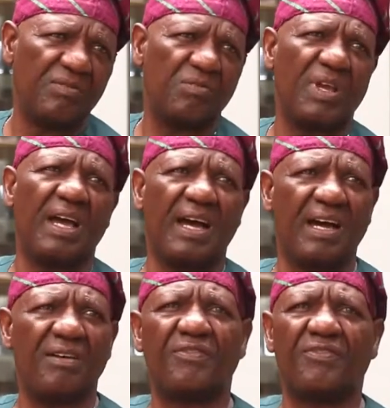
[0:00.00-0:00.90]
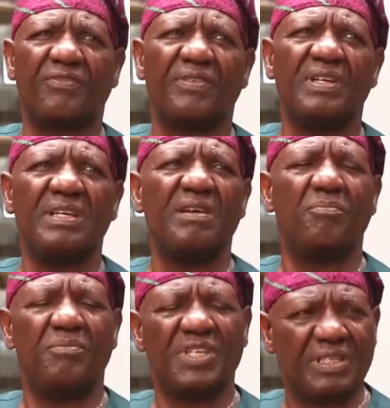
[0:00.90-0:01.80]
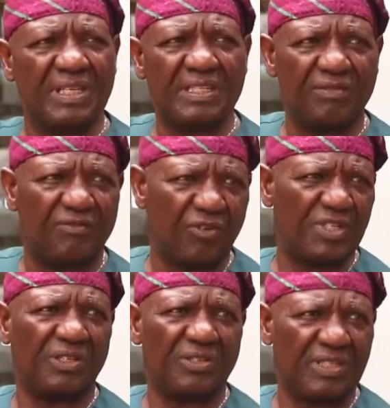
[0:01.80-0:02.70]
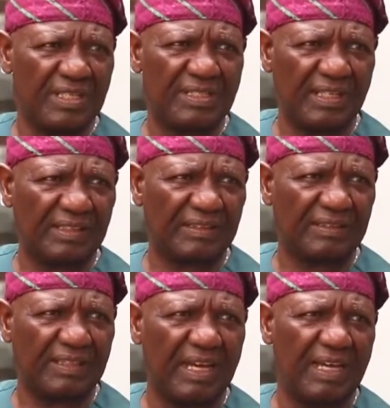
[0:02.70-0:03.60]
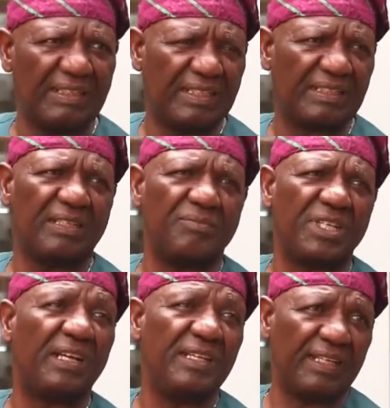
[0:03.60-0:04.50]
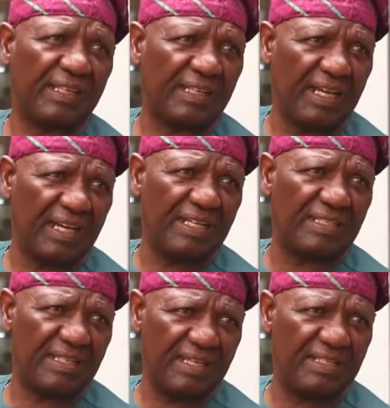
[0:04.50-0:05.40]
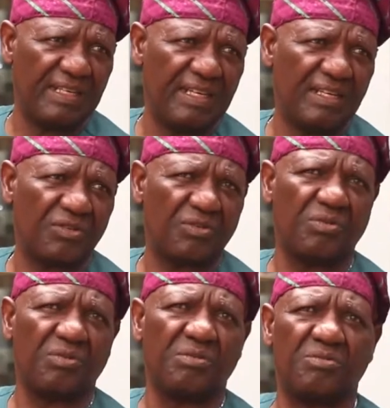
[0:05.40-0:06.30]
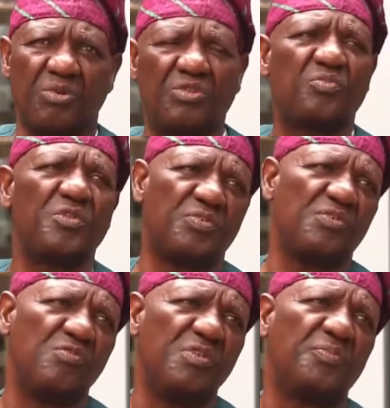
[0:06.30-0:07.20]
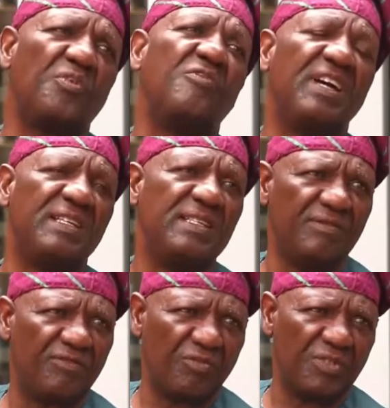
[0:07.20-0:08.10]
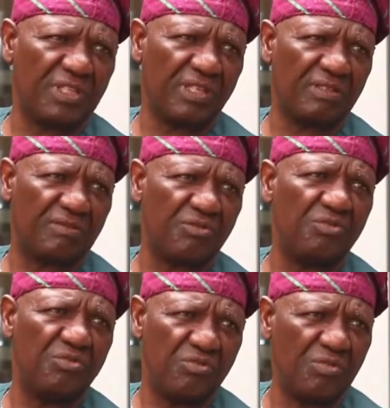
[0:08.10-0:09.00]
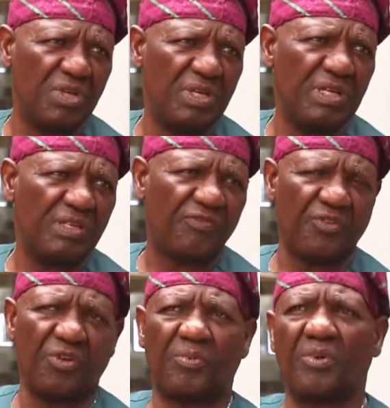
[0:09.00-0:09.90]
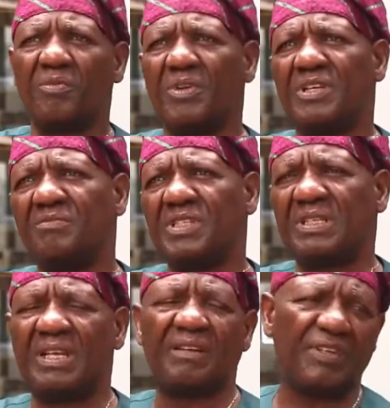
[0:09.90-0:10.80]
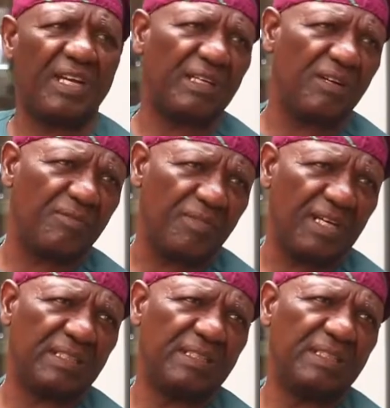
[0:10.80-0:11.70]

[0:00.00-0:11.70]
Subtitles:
we have business information centers and SME clinic, like I said. So those people will be providing information to you. If your problem is not that number,